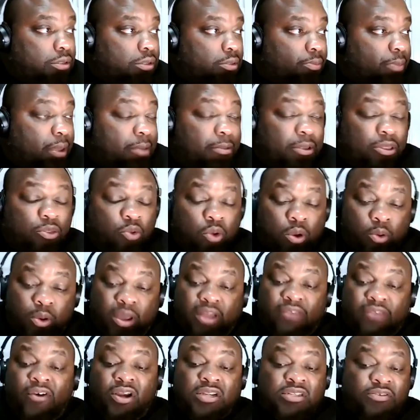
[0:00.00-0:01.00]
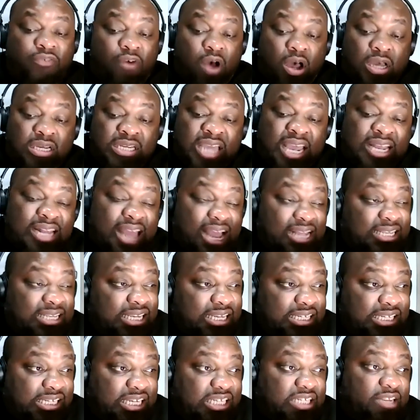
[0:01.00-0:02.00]
maybe three ways. First of all, it ain't
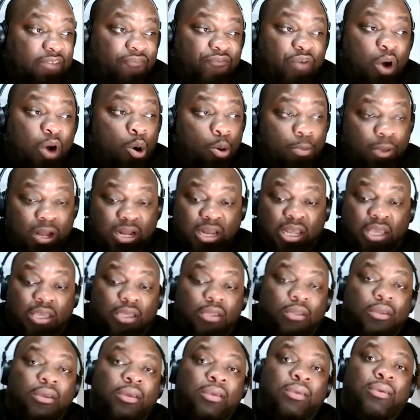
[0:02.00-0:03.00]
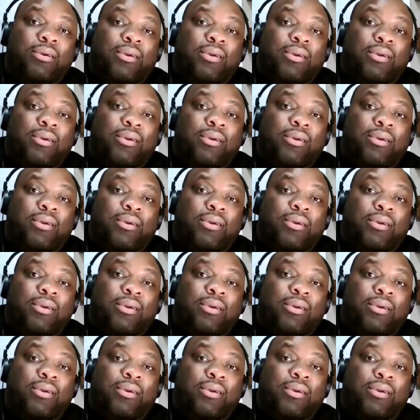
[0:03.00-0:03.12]
1964, my nigga.